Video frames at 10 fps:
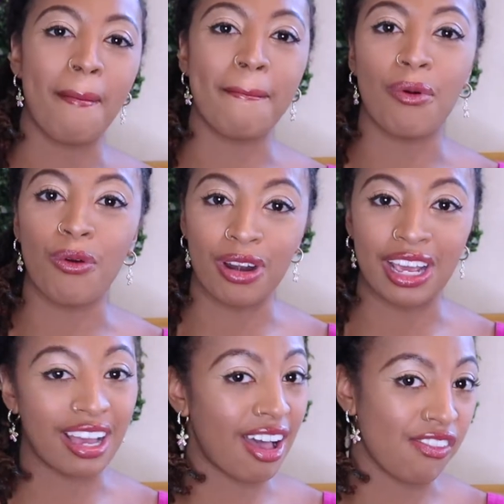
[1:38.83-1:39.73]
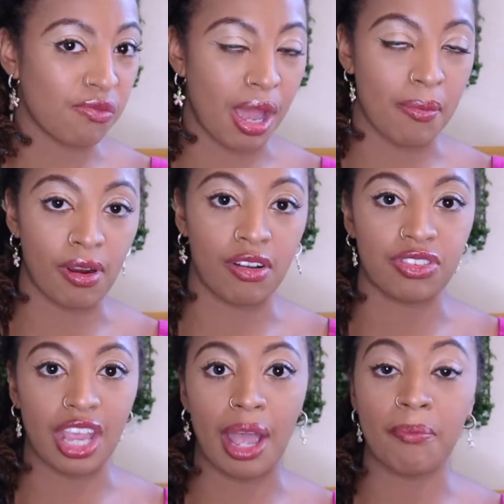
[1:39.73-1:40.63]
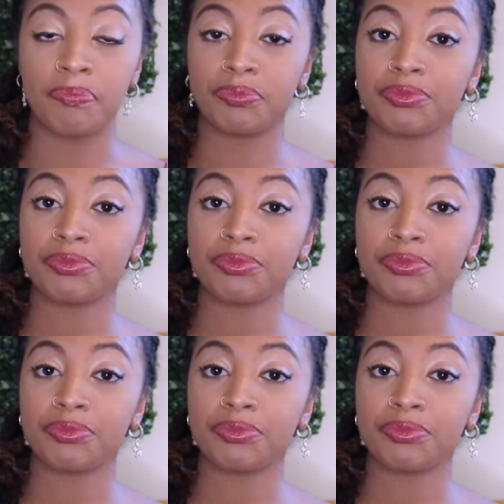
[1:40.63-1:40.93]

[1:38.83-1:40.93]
morning of my birthday.